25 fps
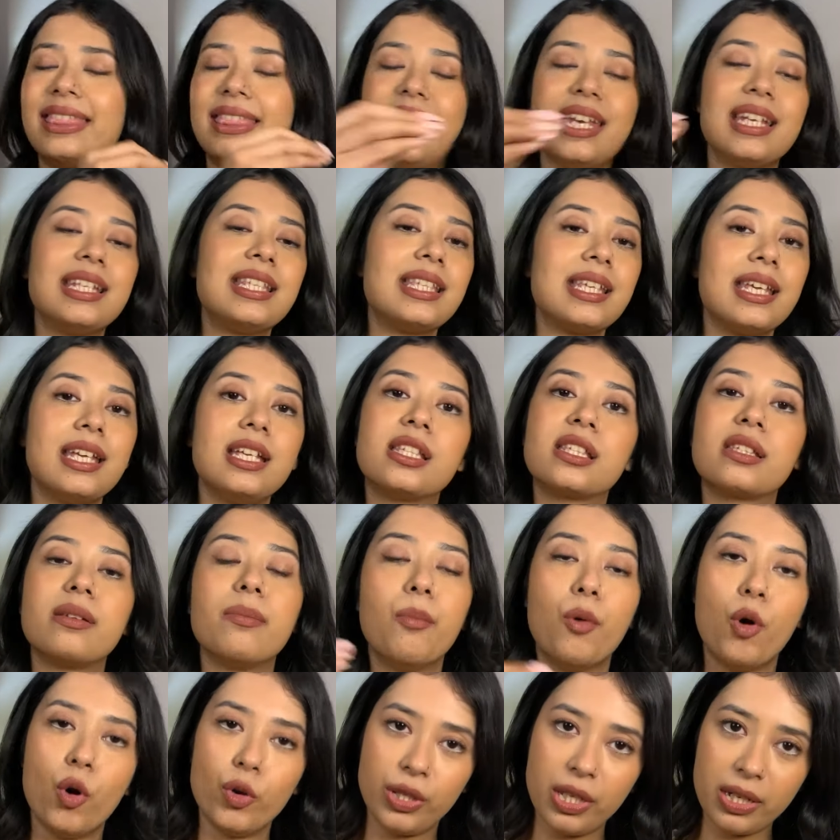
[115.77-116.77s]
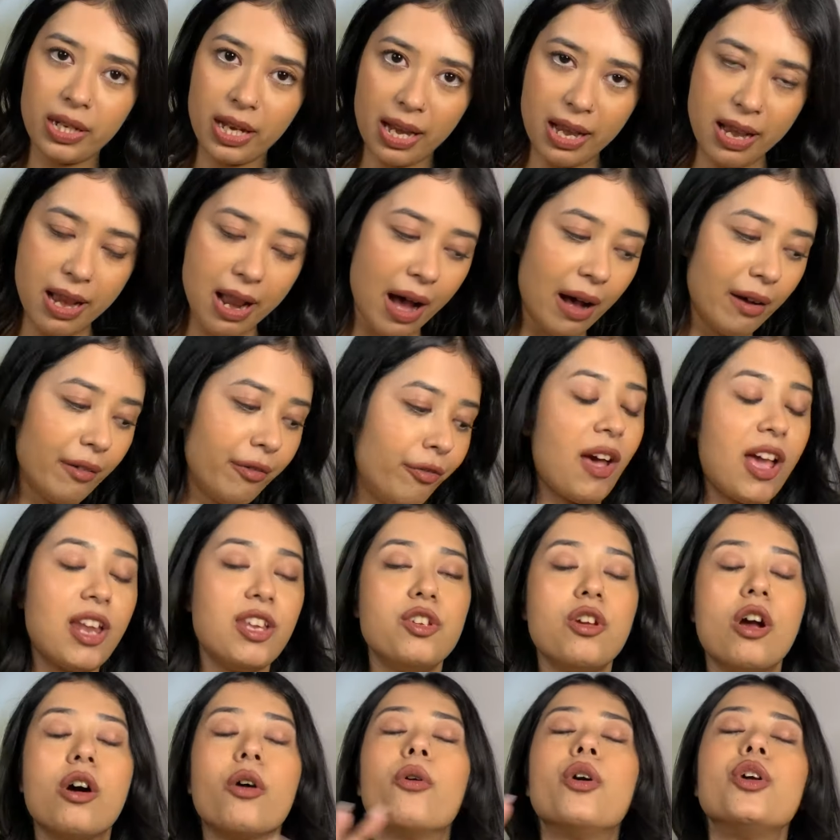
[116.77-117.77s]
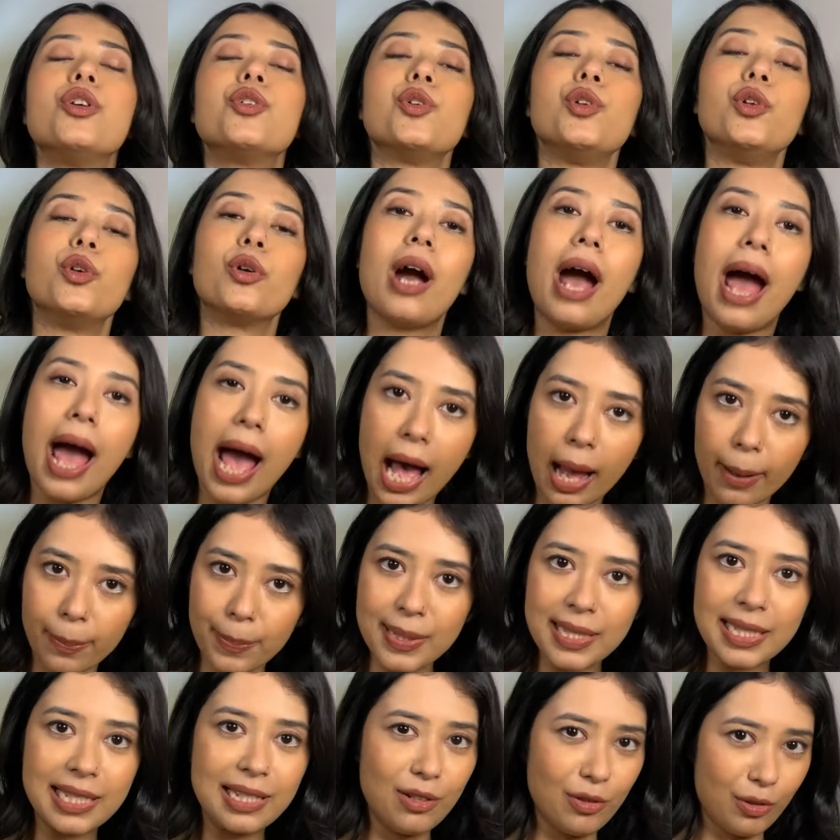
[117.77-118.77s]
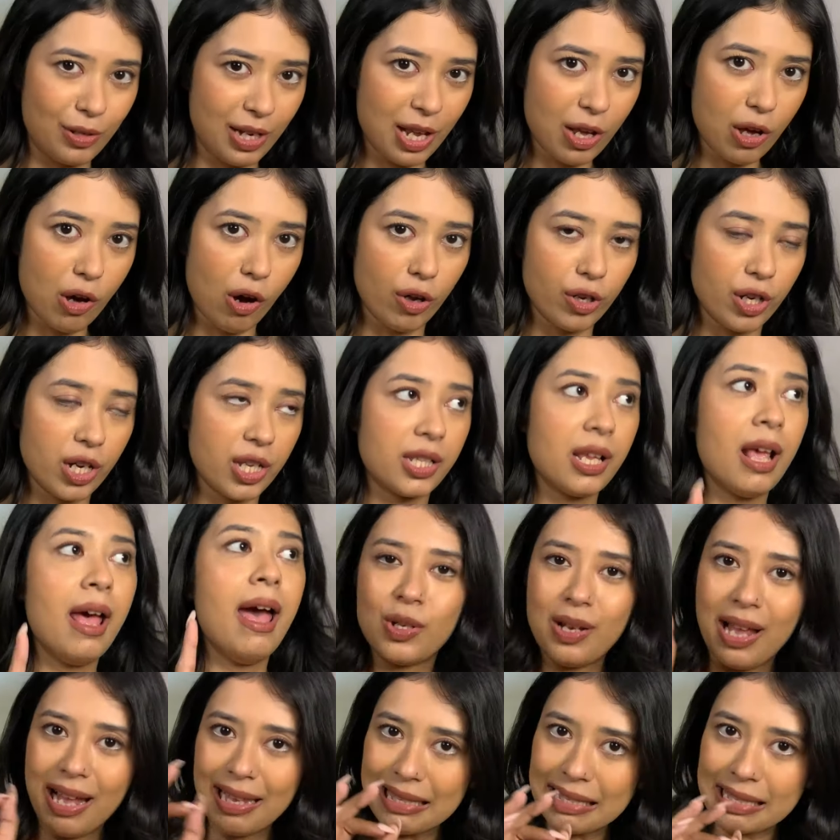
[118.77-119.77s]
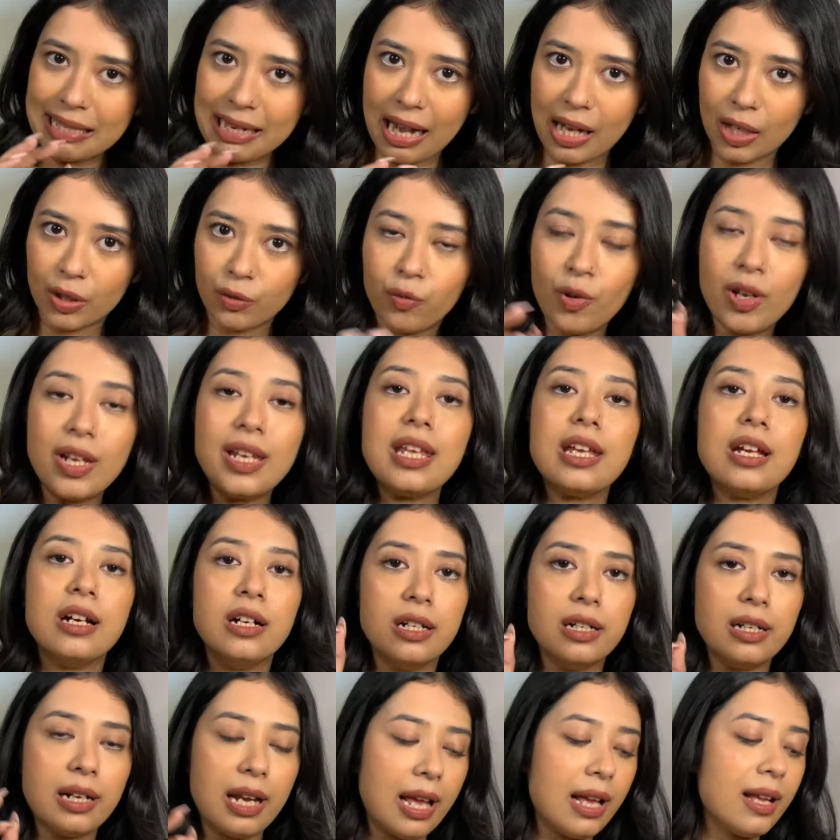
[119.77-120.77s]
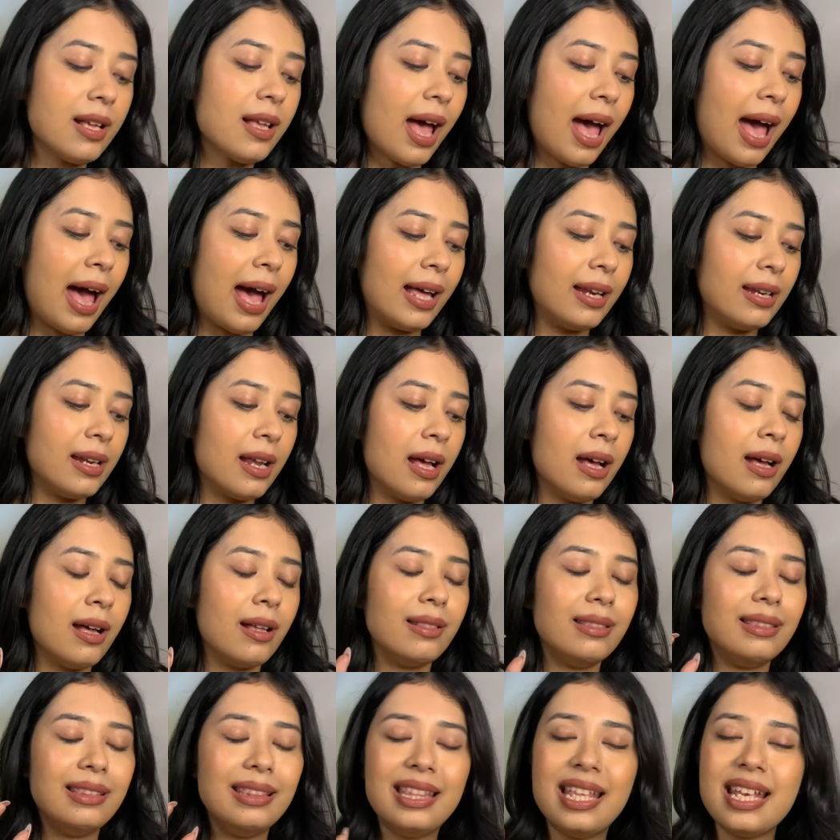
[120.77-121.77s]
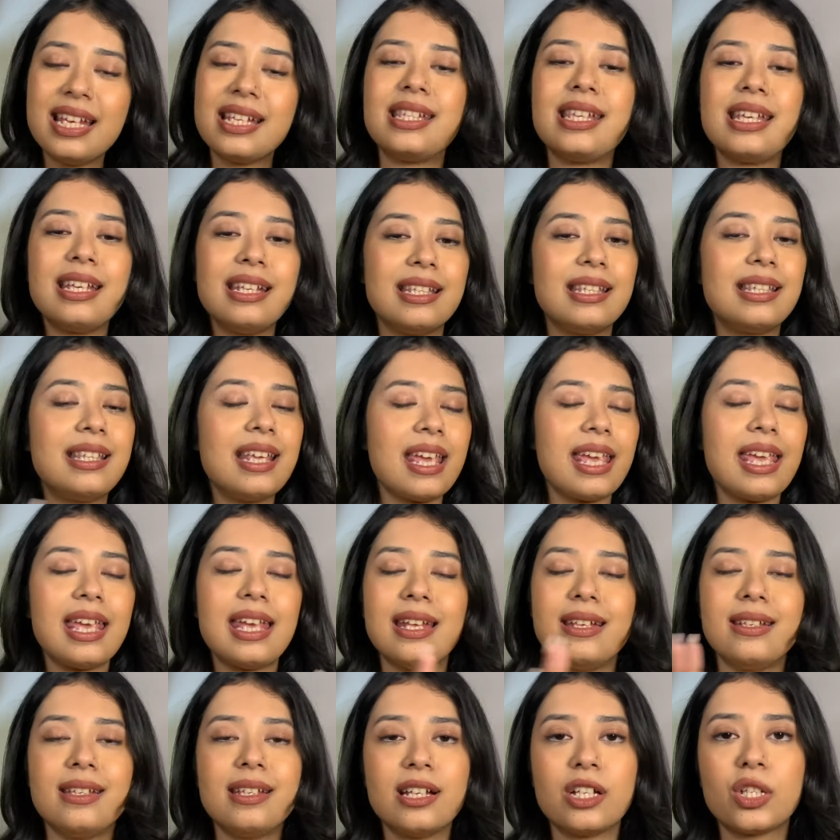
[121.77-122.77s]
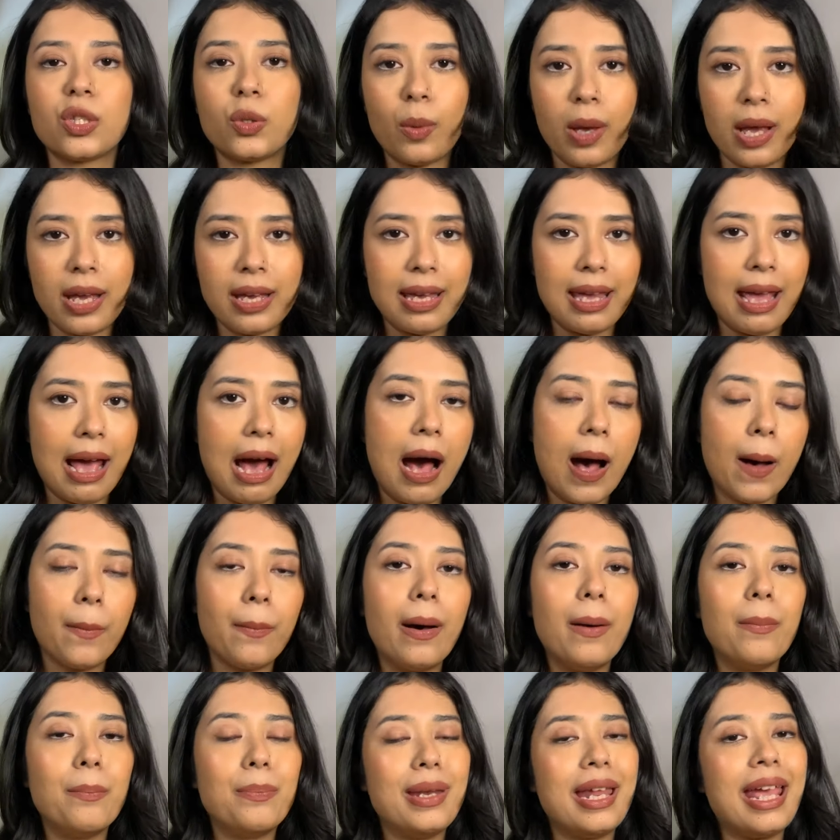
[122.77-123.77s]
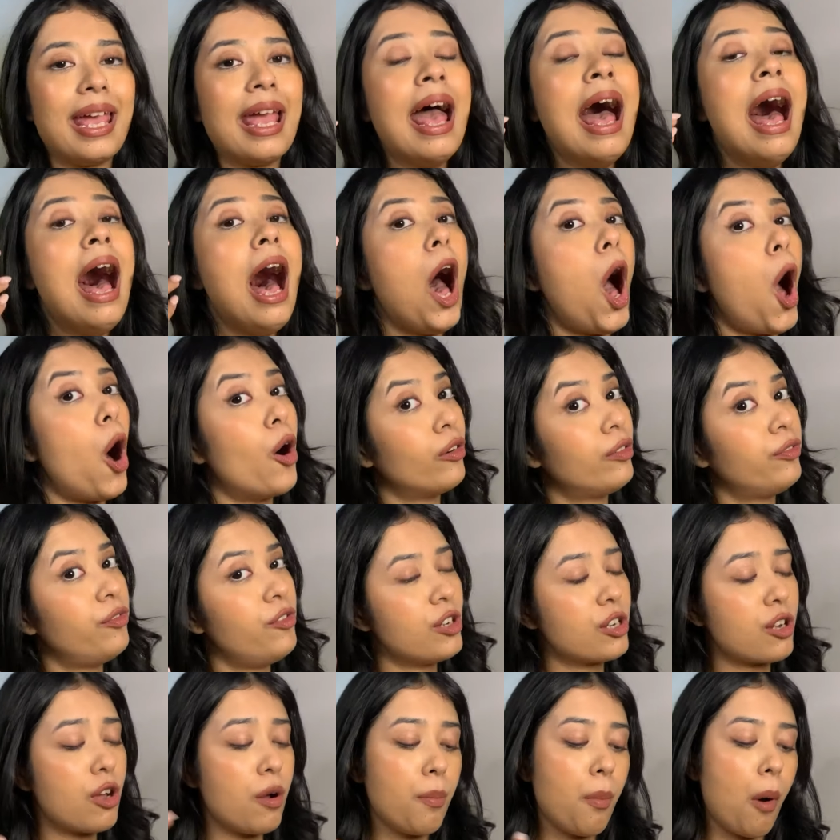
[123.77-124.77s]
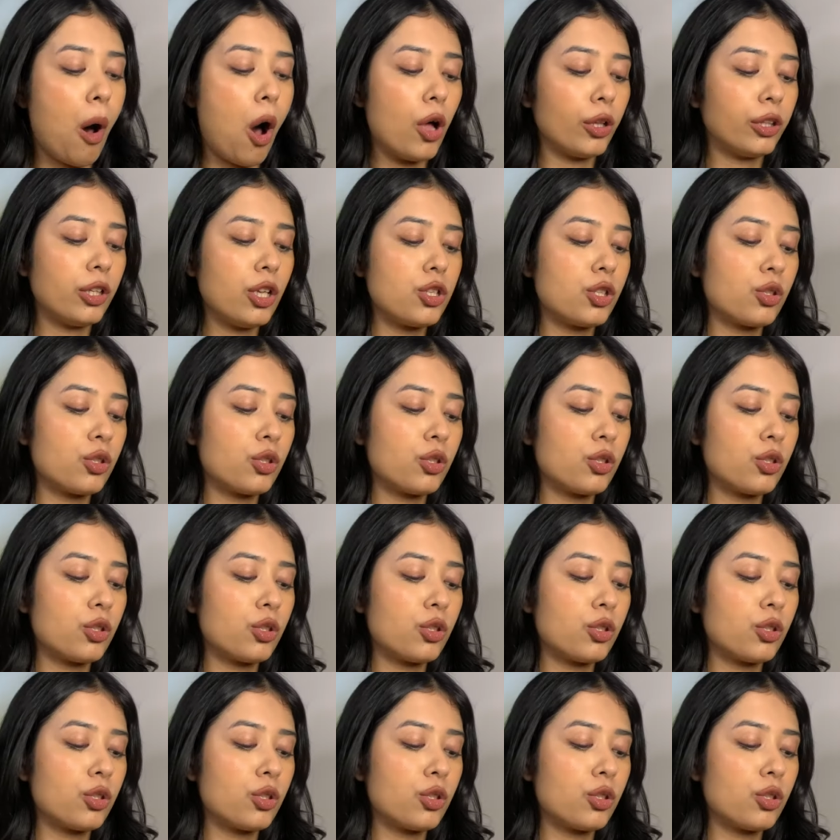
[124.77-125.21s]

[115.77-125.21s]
this is more than enough and you are going to look absolutely gorgeous. Let's start with earring and this is the easiest way ki aap apne outfit ko bahut hi